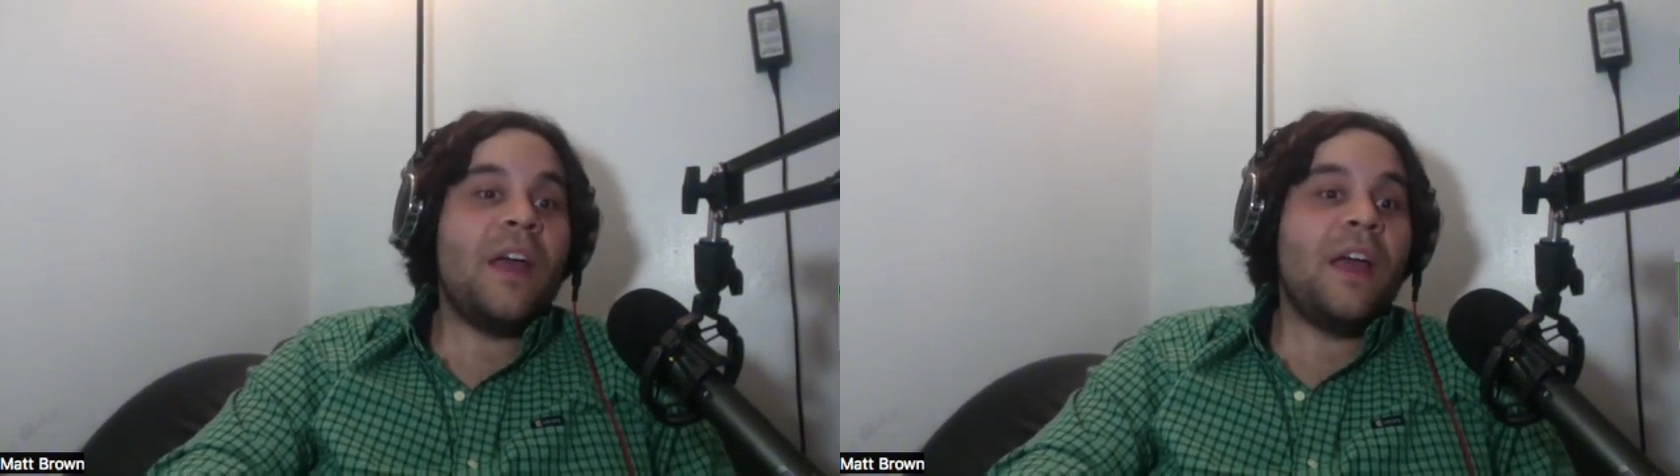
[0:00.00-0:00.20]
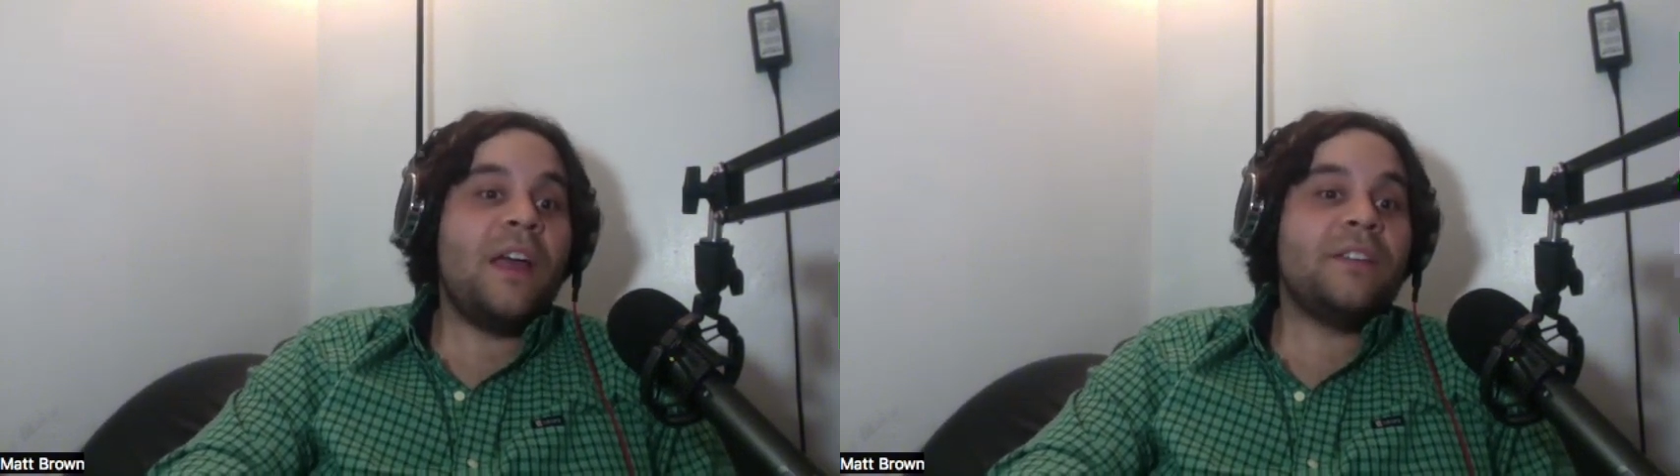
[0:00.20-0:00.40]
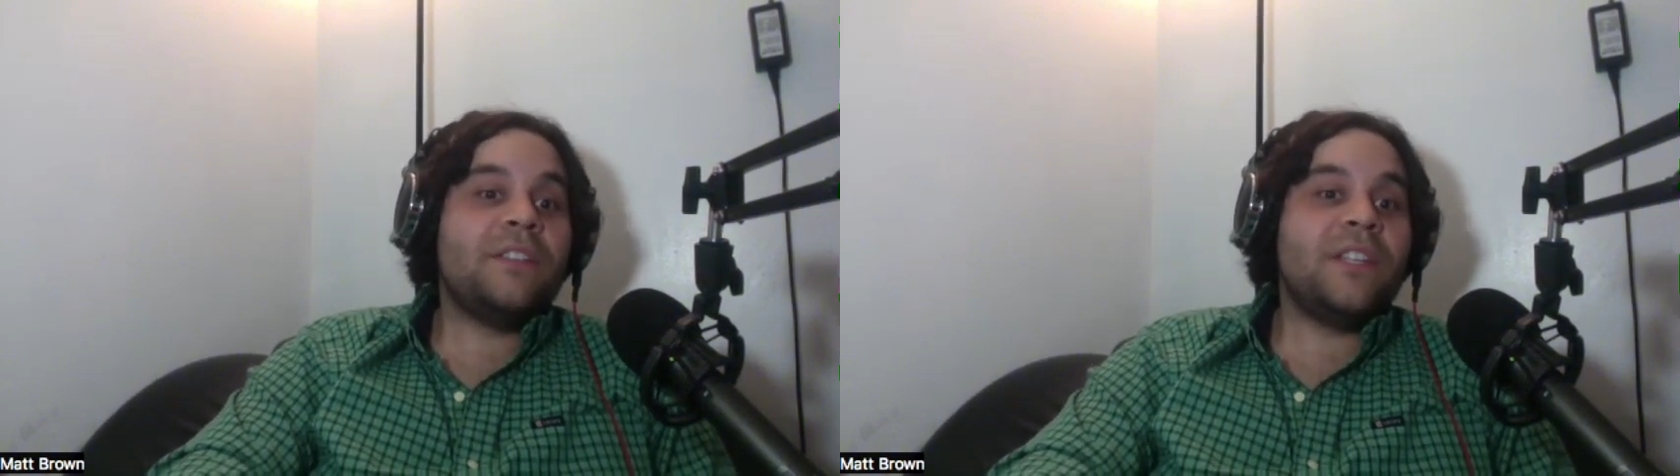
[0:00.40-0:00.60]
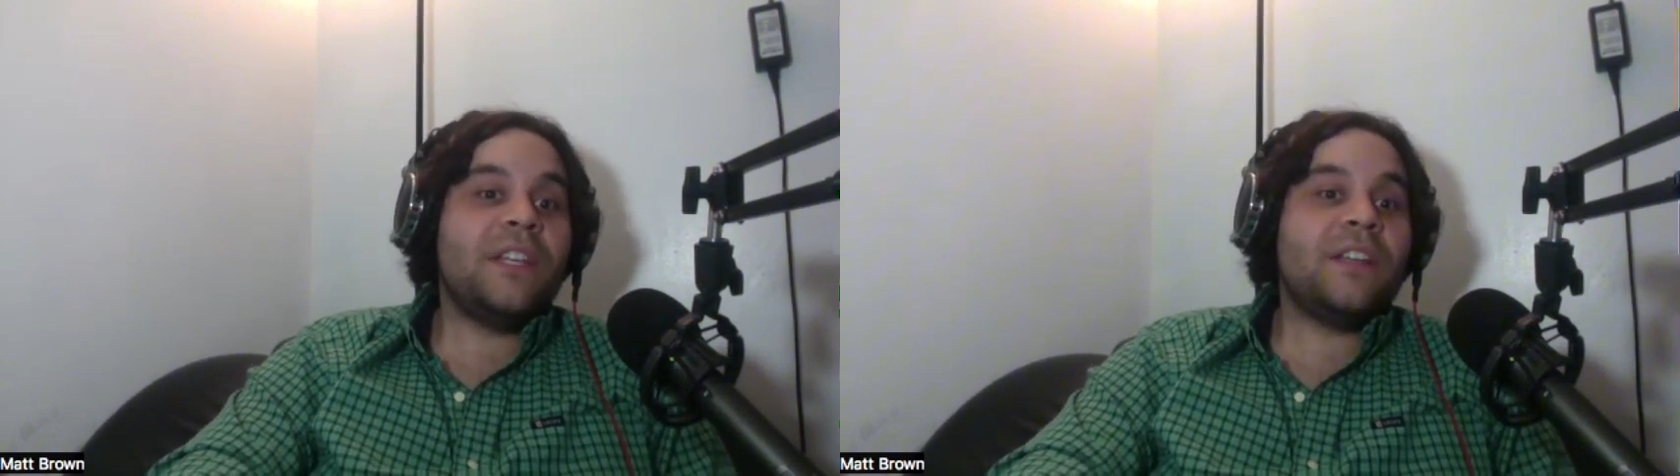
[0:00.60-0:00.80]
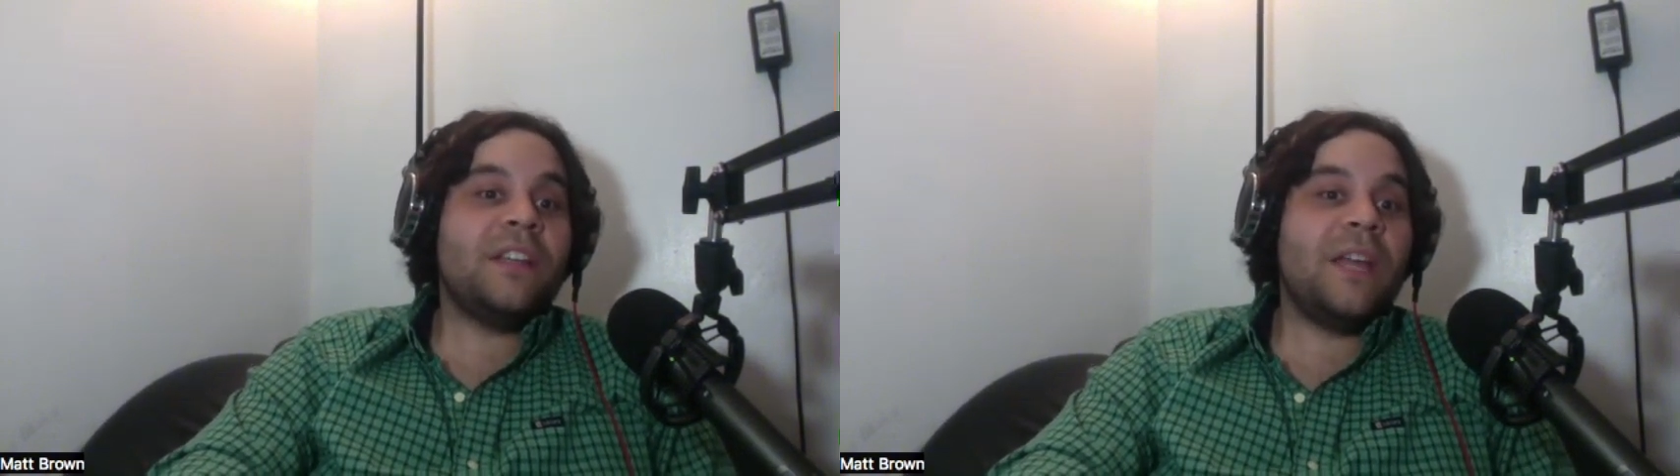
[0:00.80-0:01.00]
and
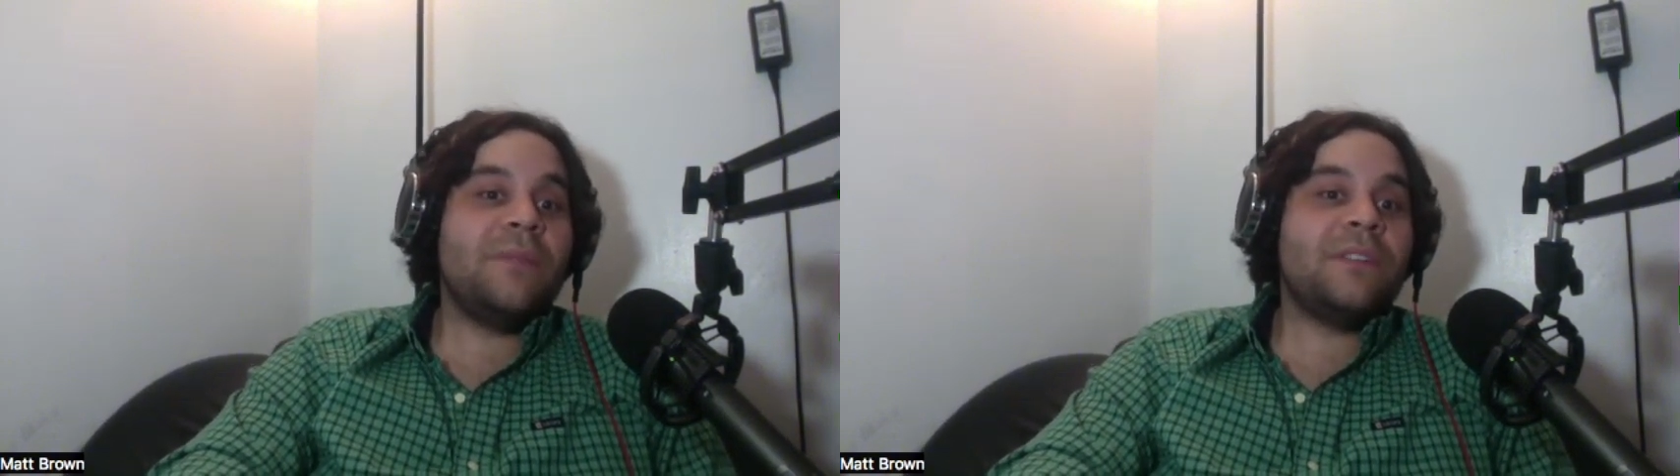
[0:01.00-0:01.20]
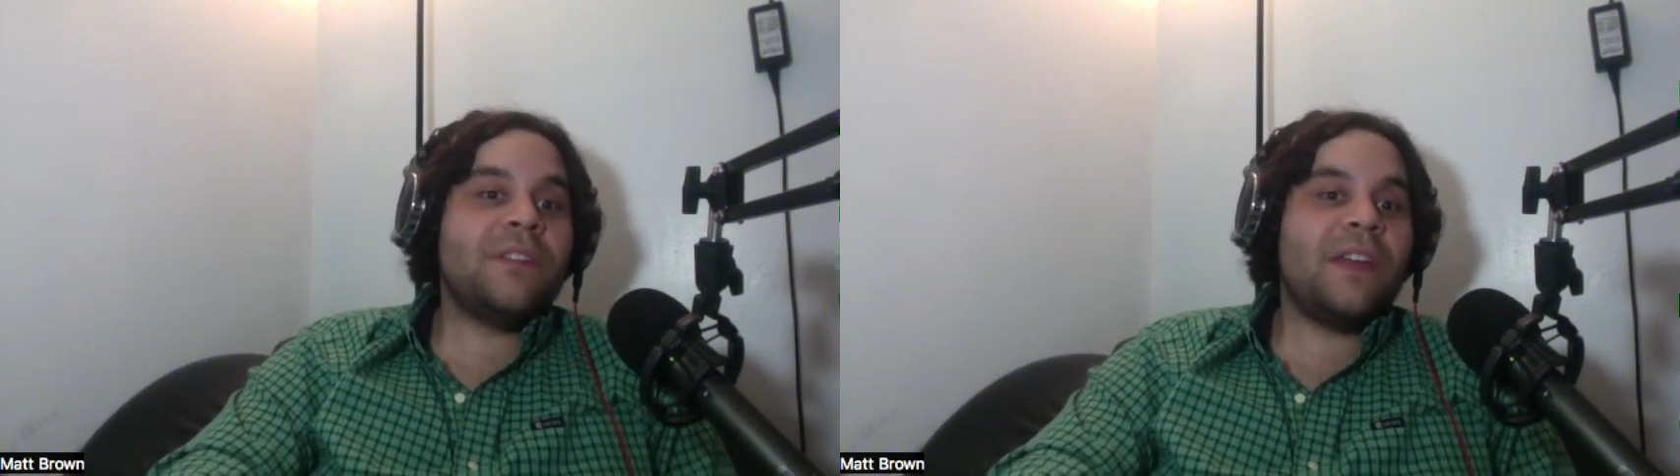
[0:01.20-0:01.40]
she claimed